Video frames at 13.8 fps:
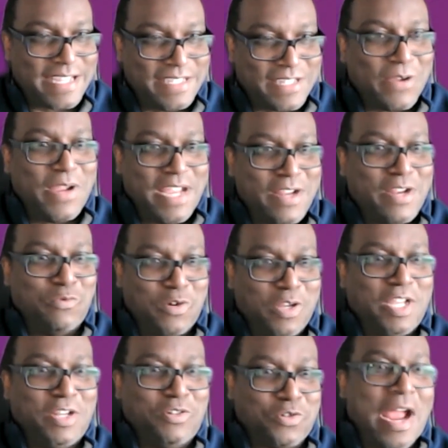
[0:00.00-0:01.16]
And so it
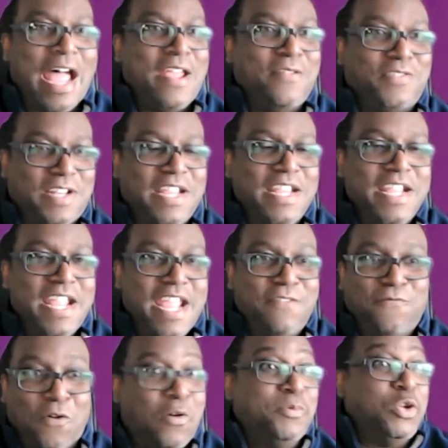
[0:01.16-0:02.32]
really drives and
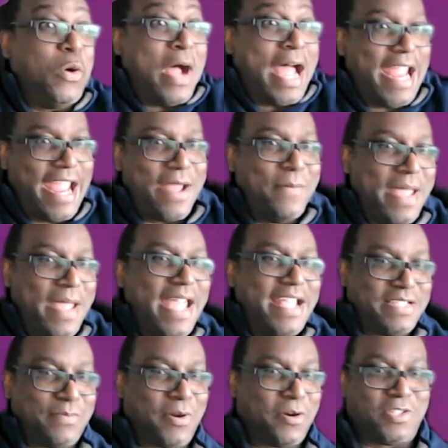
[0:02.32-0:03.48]
informs who I am
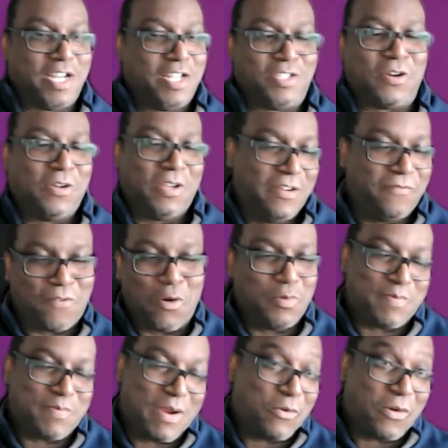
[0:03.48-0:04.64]
as a person and certainly
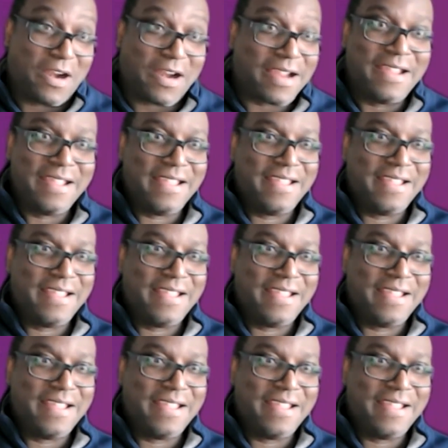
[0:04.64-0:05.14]
informs my work.